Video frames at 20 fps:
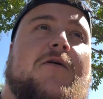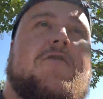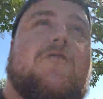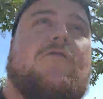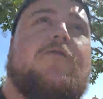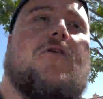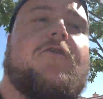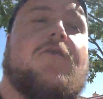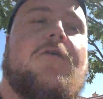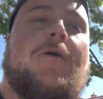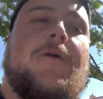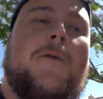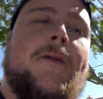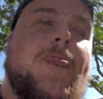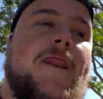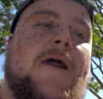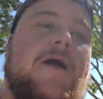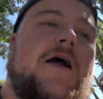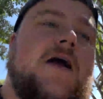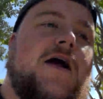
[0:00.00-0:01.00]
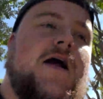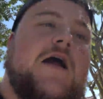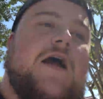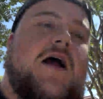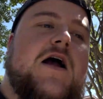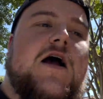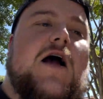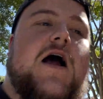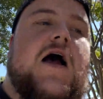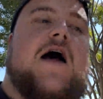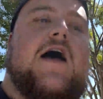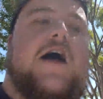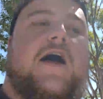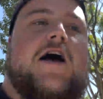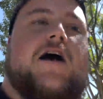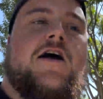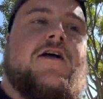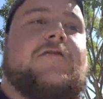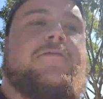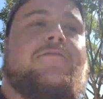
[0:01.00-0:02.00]
me wrong,
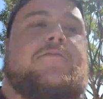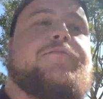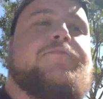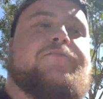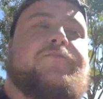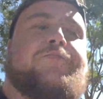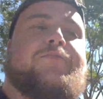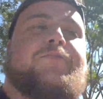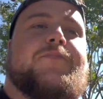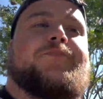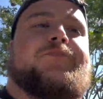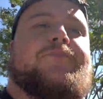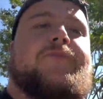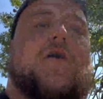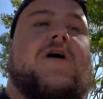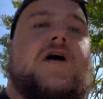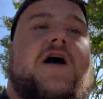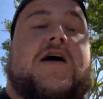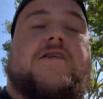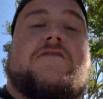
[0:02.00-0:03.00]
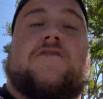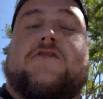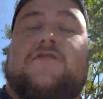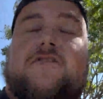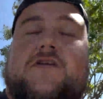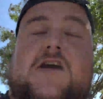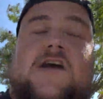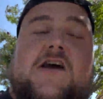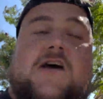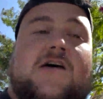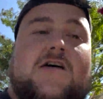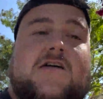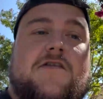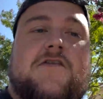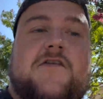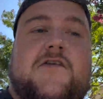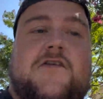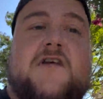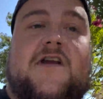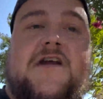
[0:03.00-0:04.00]
and obviously
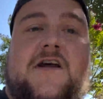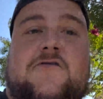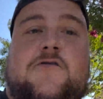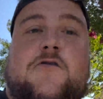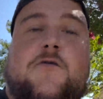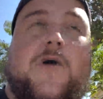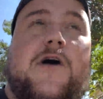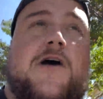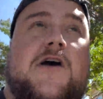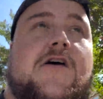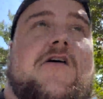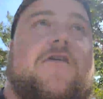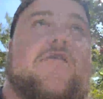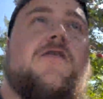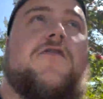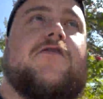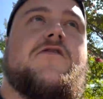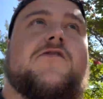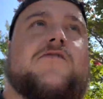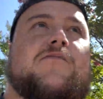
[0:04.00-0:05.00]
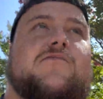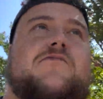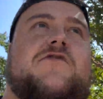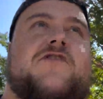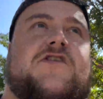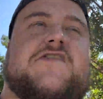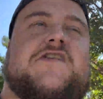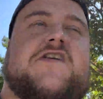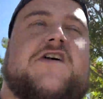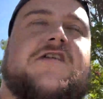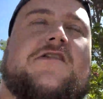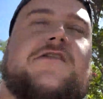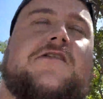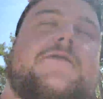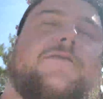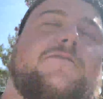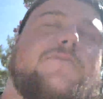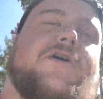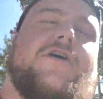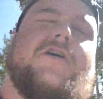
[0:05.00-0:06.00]
Tosin Adarabioyo, who's just signed.
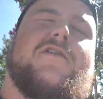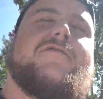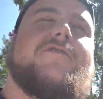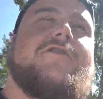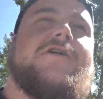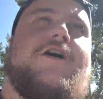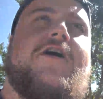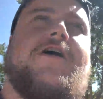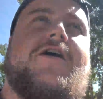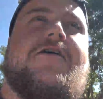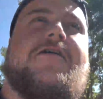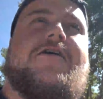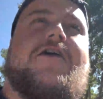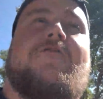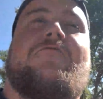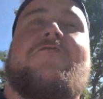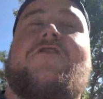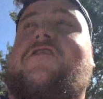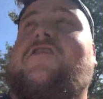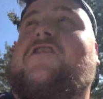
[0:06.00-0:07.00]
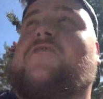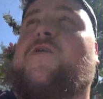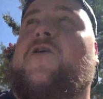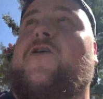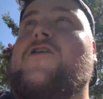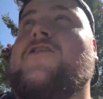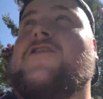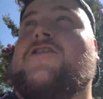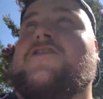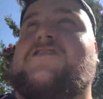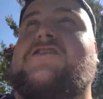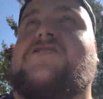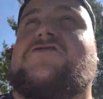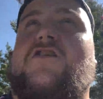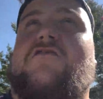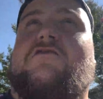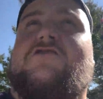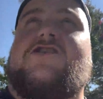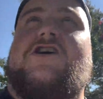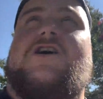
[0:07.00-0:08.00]
But yeah, really disappointed not to see
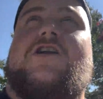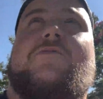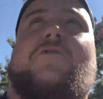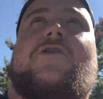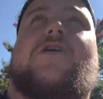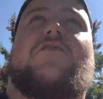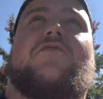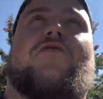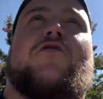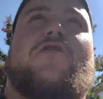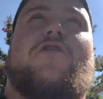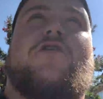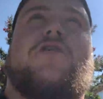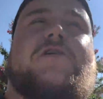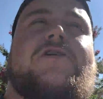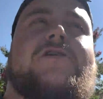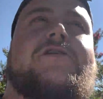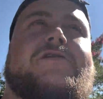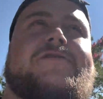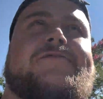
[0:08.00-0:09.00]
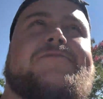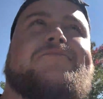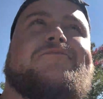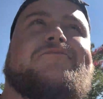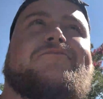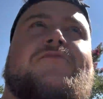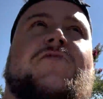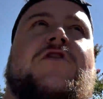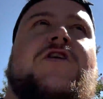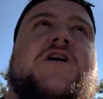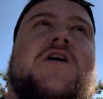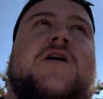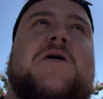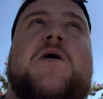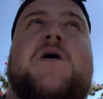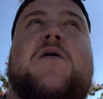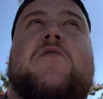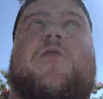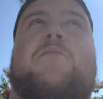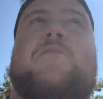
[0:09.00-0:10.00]
Trevoh Chalobah.
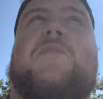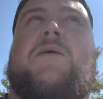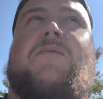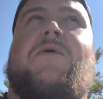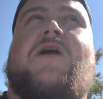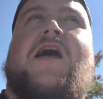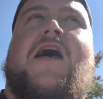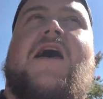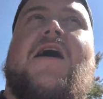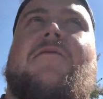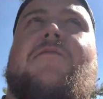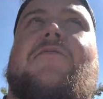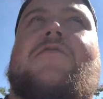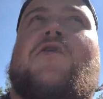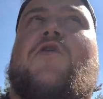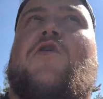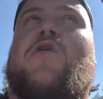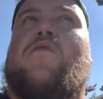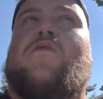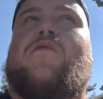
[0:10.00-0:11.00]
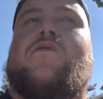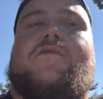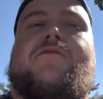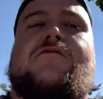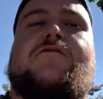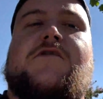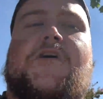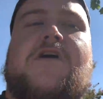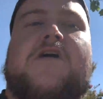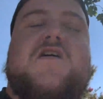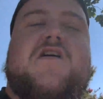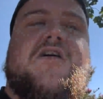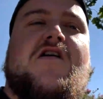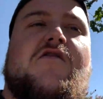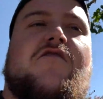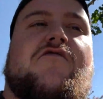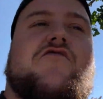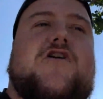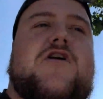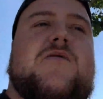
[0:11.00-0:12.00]
I thought maybe that sort of
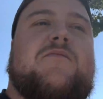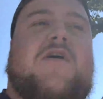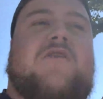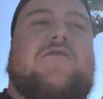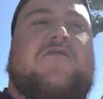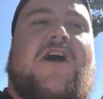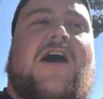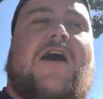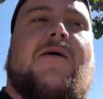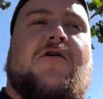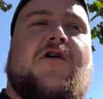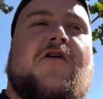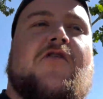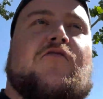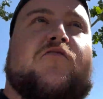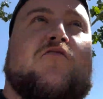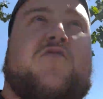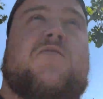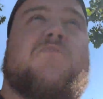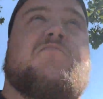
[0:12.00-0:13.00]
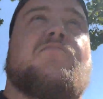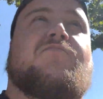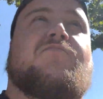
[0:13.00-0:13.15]
3-month cameo from him